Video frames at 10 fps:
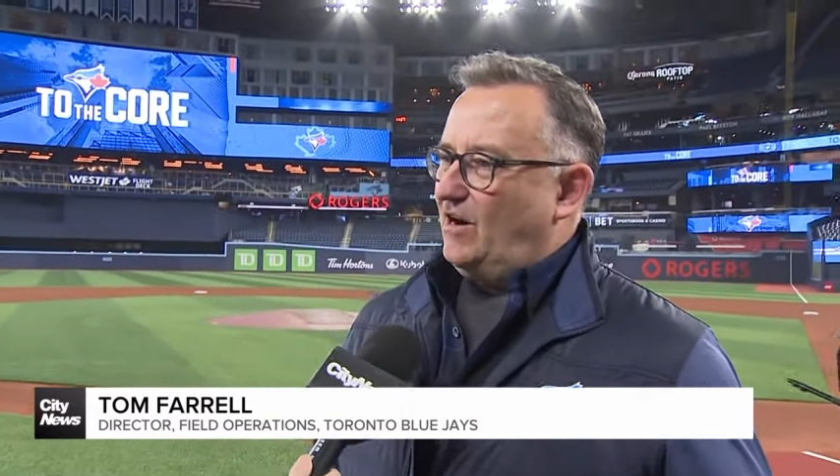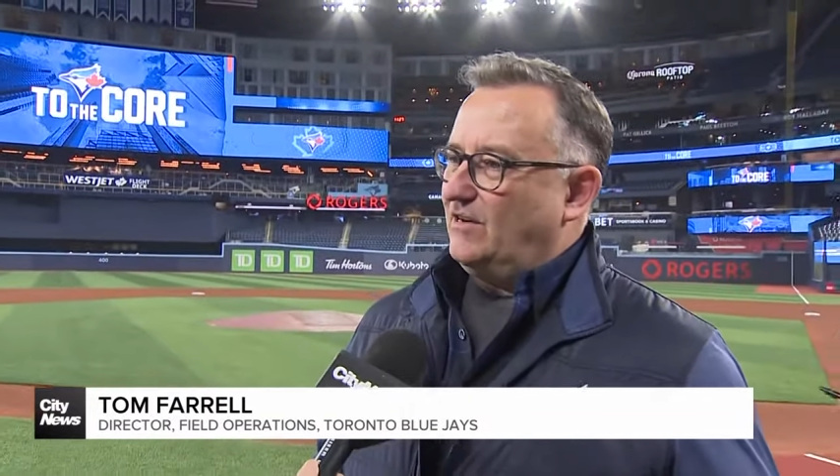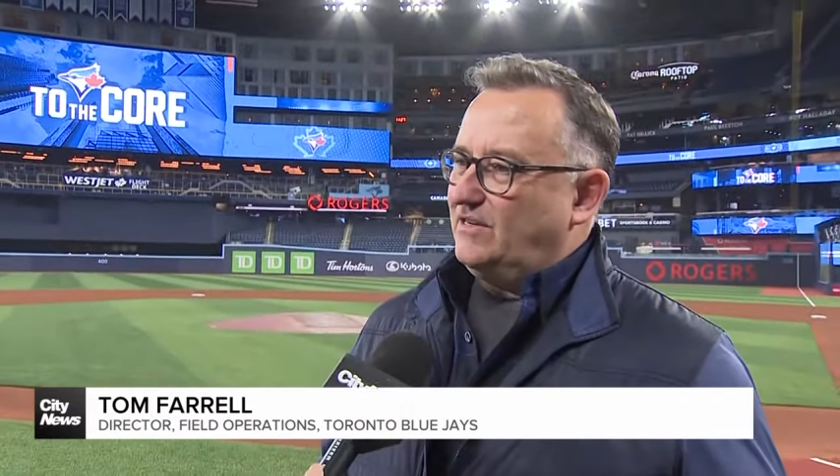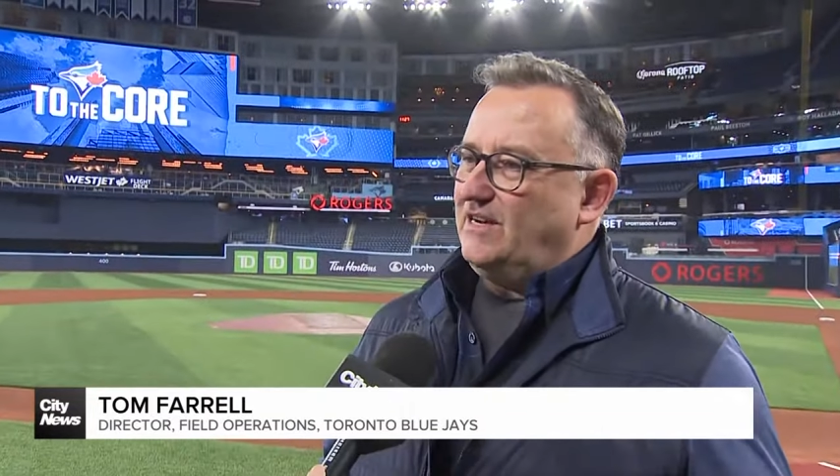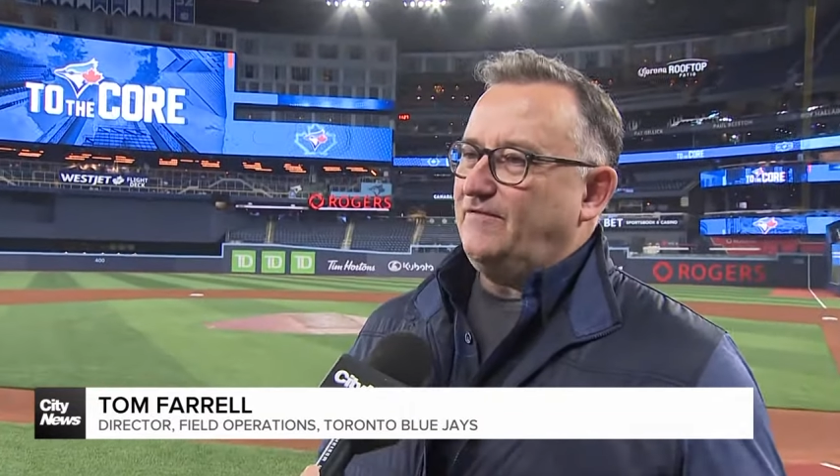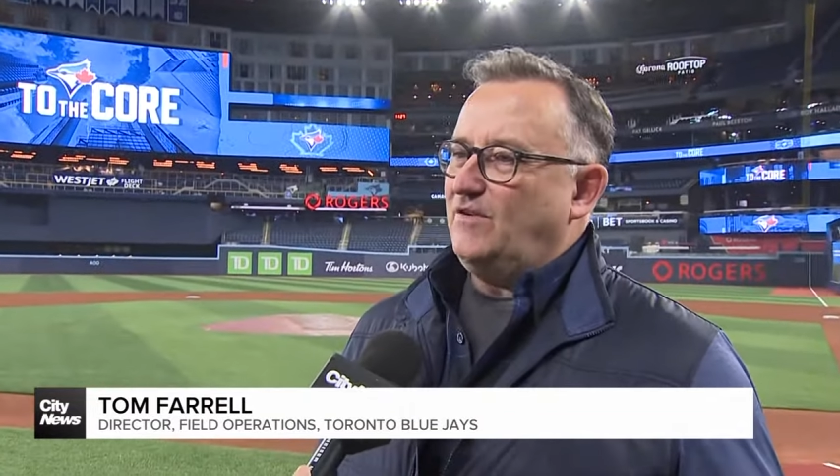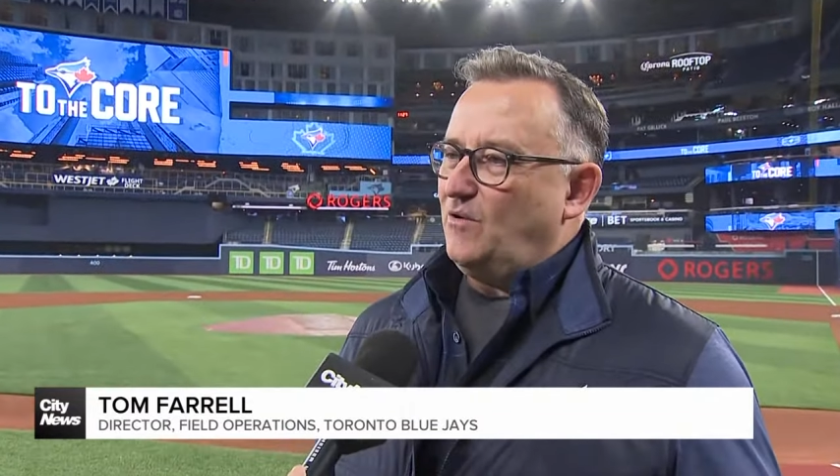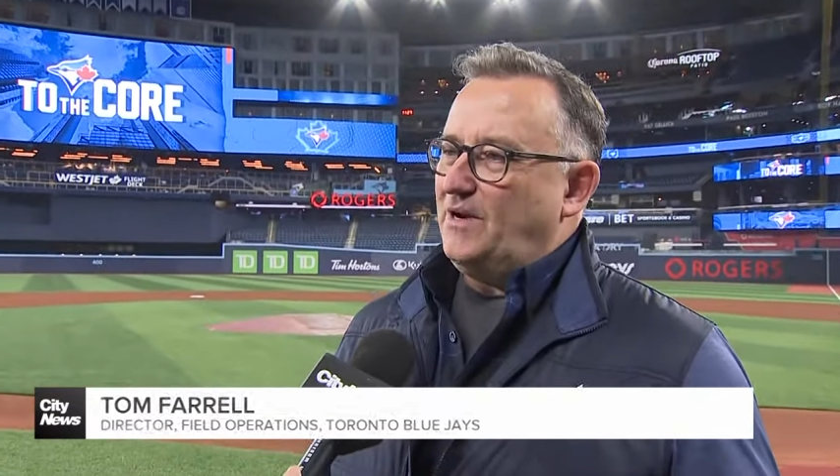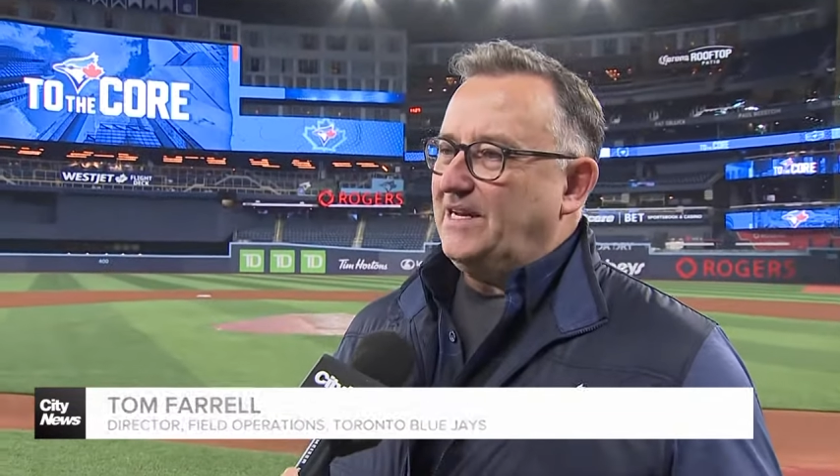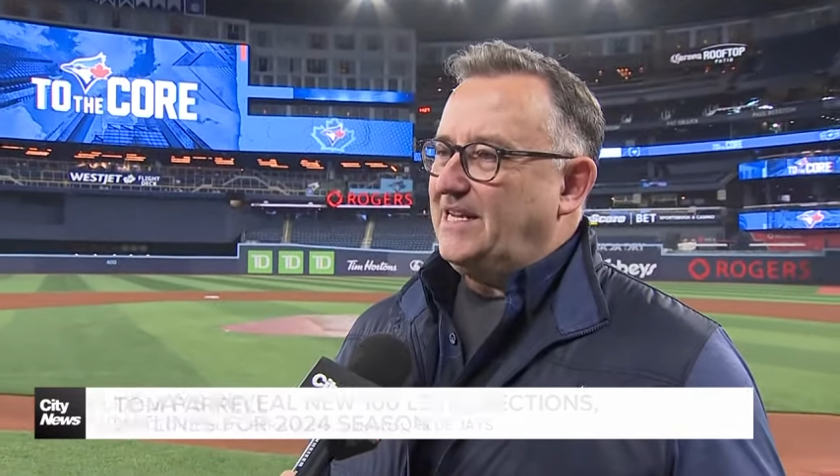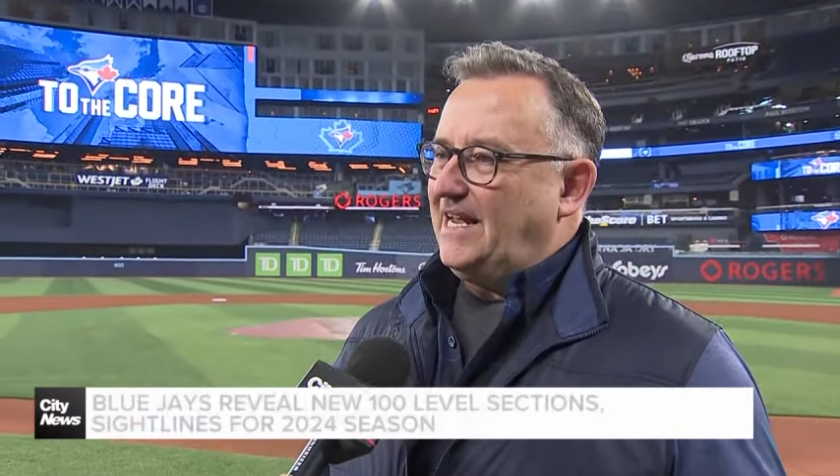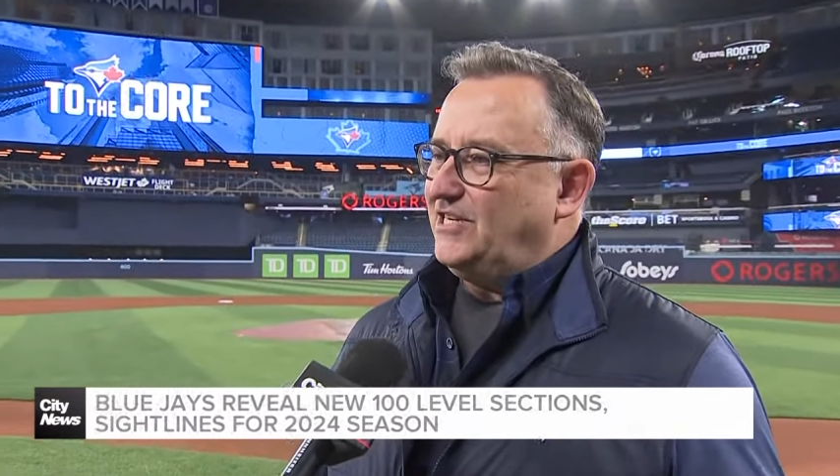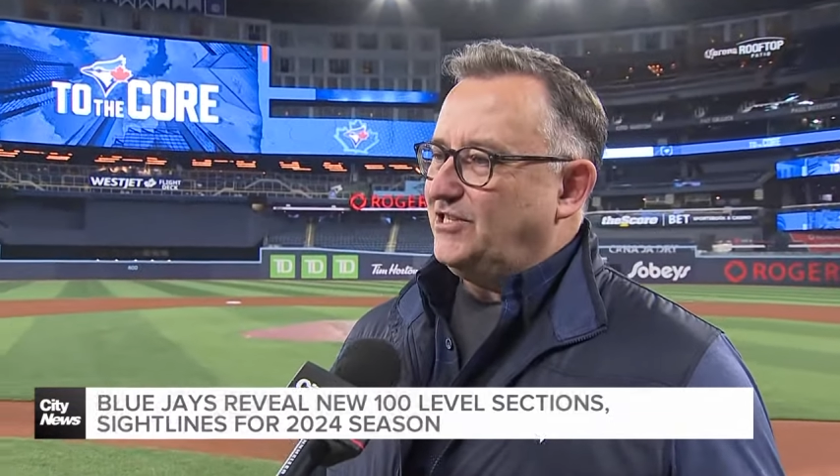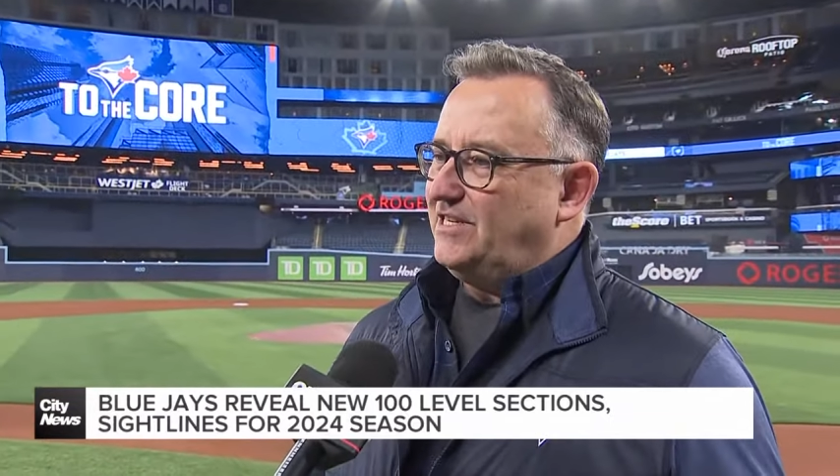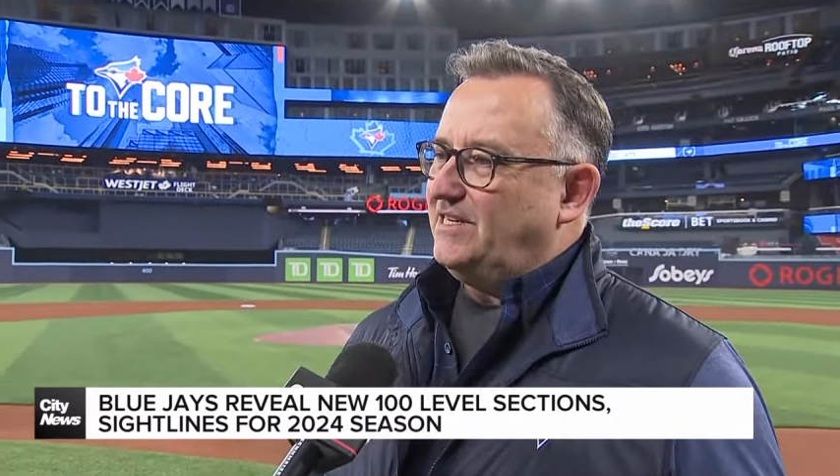are different
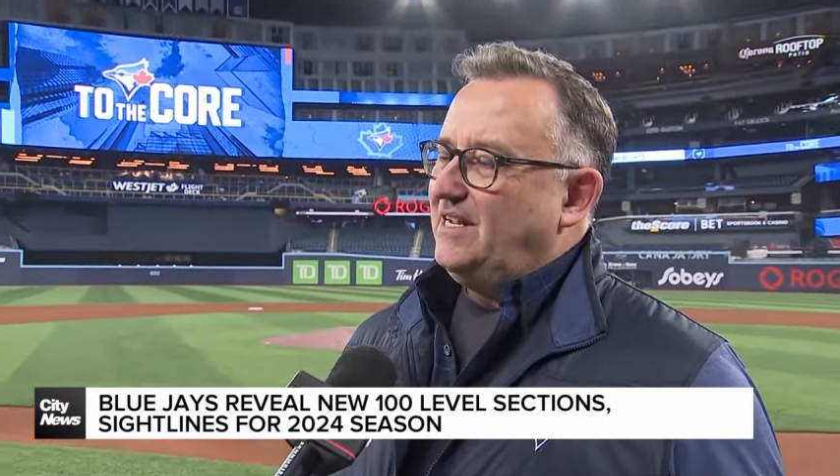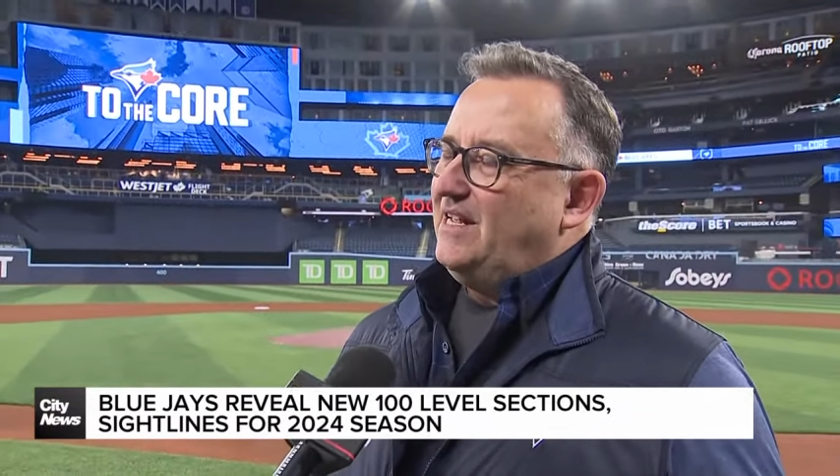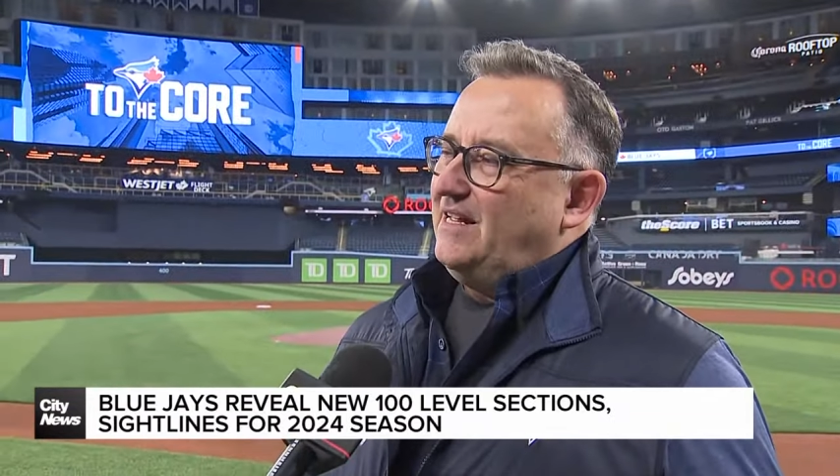orientation,